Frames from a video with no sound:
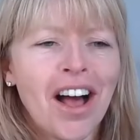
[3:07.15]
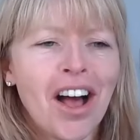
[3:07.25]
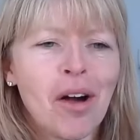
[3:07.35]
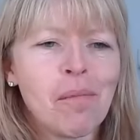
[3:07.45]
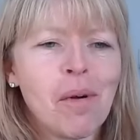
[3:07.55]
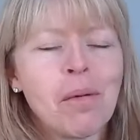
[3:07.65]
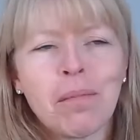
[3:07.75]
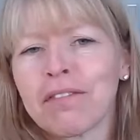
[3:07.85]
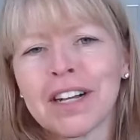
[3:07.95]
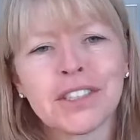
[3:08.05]
Um,
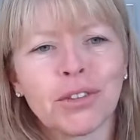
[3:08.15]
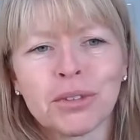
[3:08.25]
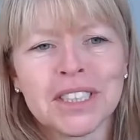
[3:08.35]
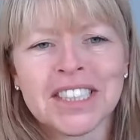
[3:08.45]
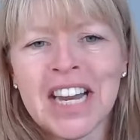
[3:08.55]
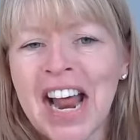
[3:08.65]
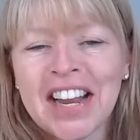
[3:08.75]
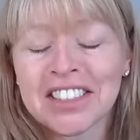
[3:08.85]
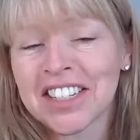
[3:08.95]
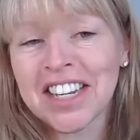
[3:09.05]
but fast forward
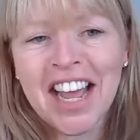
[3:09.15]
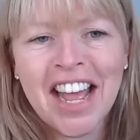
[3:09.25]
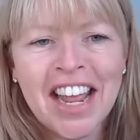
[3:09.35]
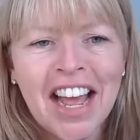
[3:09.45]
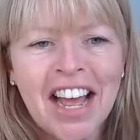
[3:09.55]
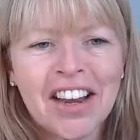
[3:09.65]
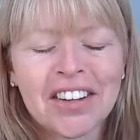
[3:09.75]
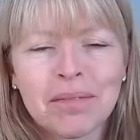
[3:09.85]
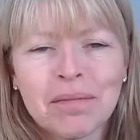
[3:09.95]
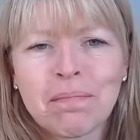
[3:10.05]
to today,
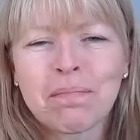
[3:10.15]
and